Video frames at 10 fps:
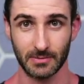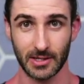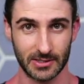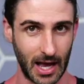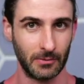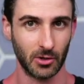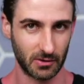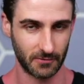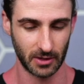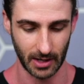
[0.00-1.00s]
because I'm
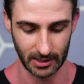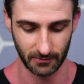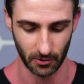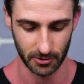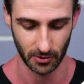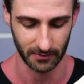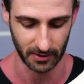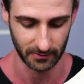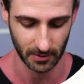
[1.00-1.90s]
looking for the 94th derivative.